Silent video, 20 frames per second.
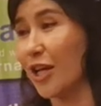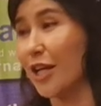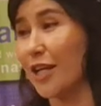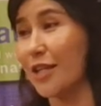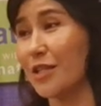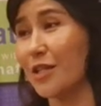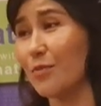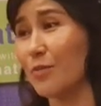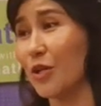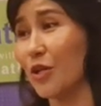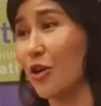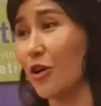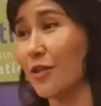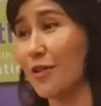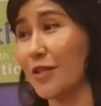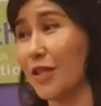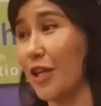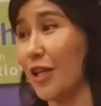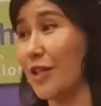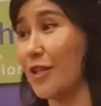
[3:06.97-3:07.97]
Is it
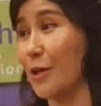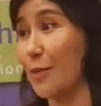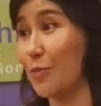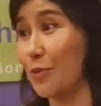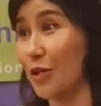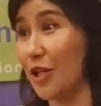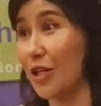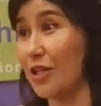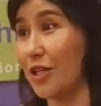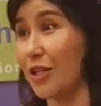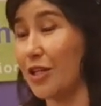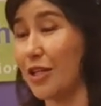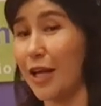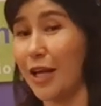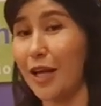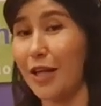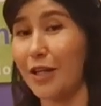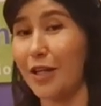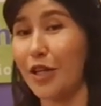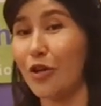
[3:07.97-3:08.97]
because they separated
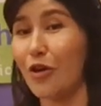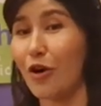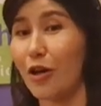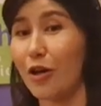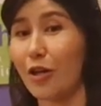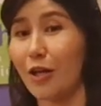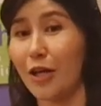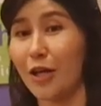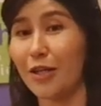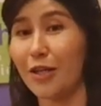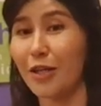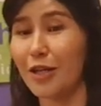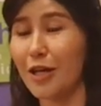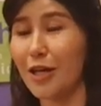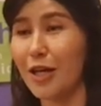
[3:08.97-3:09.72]
and they got like,